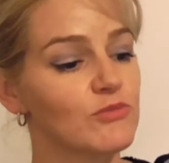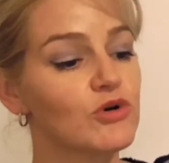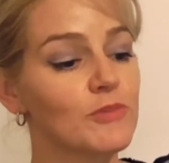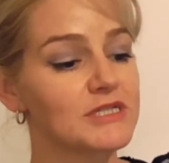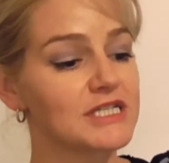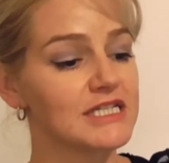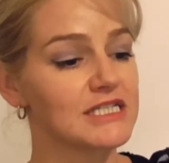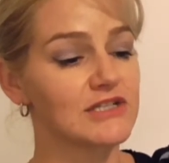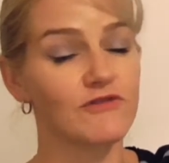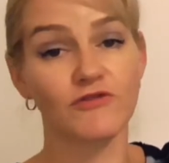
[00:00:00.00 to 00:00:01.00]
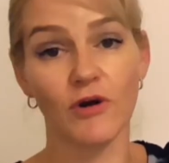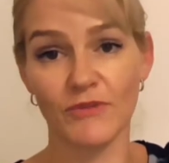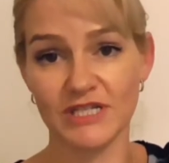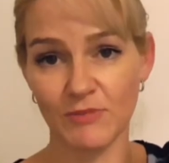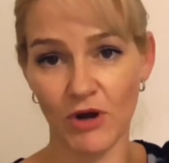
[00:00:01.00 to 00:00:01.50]
properties
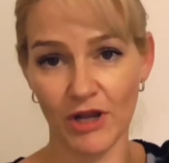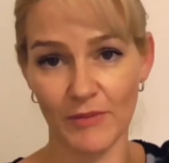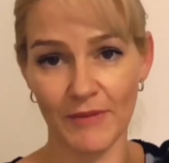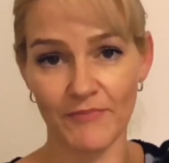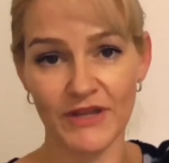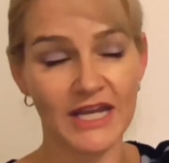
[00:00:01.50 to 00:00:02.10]
from this polymer.